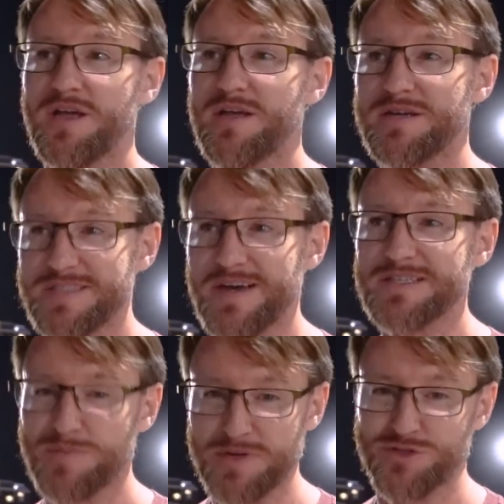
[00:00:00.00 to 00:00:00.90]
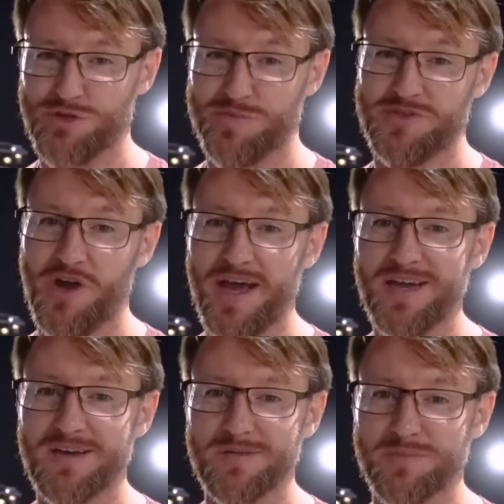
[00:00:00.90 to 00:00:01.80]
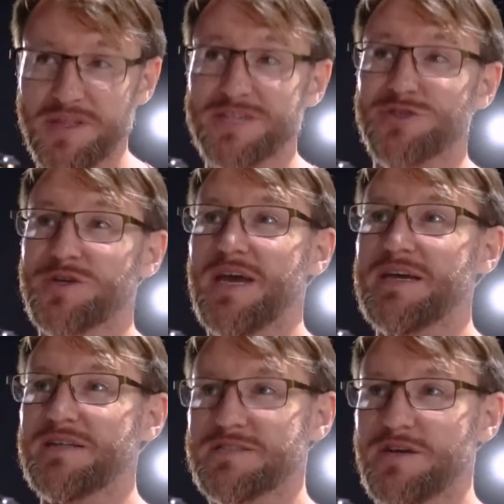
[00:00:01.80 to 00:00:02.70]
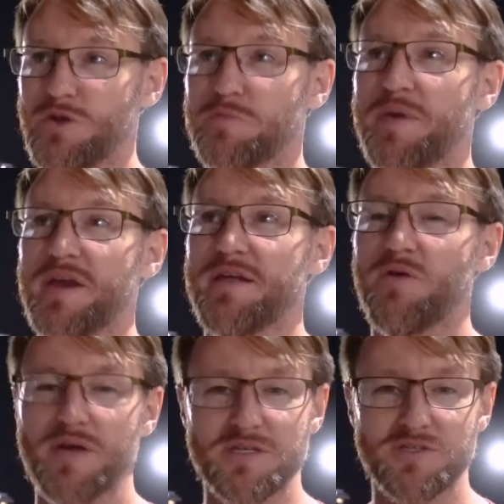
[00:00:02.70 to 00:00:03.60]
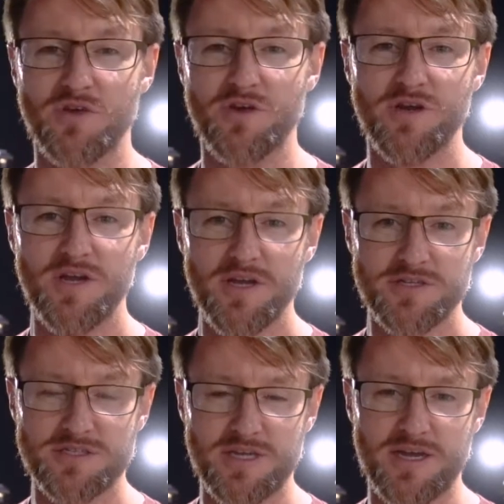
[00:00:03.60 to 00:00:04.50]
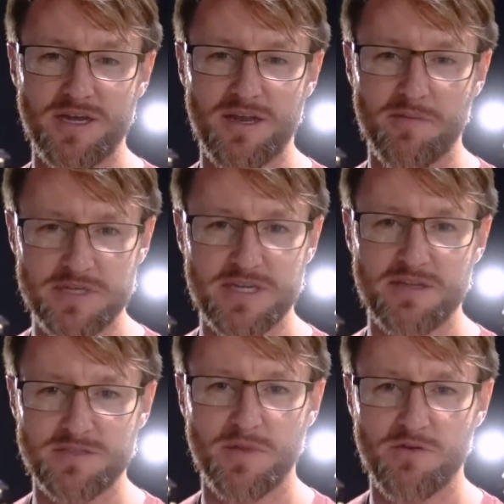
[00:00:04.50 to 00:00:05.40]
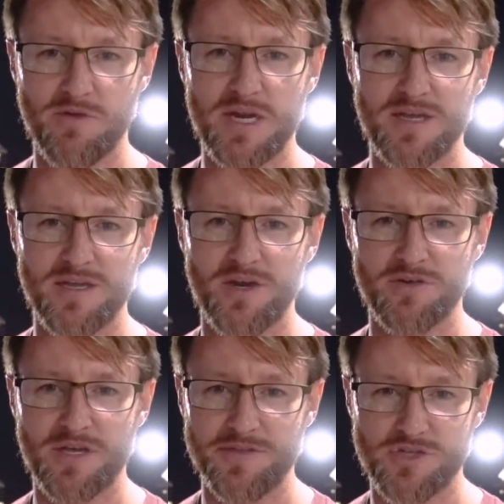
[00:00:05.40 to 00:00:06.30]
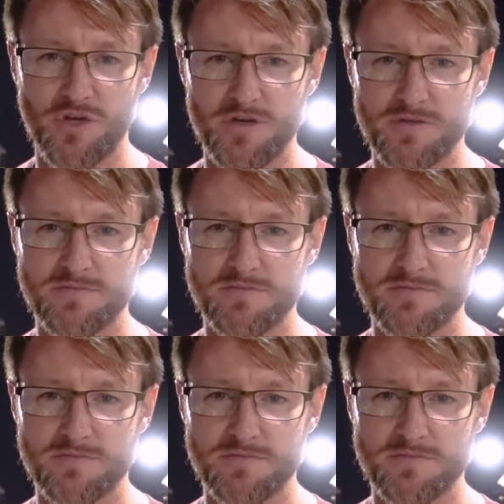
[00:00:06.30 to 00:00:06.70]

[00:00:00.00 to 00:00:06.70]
It does, but it's super tight, but that's okay. It's gonna look better that way. So just let me take this meter reading and I'll get this shot.